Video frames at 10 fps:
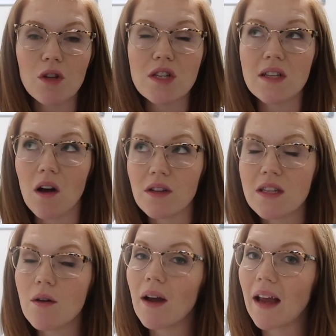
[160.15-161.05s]
which is
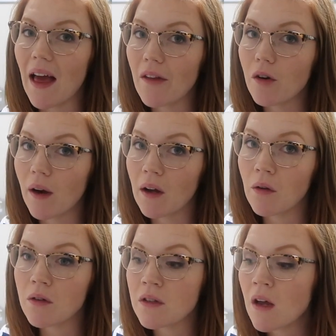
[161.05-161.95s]
also a Gather
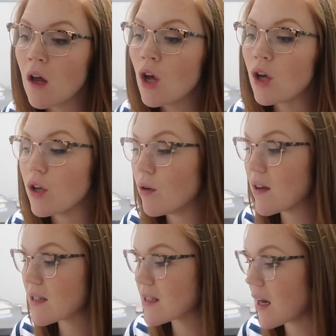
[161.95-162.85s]
Round
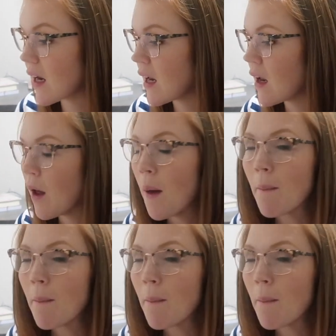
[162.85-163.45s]
unit study.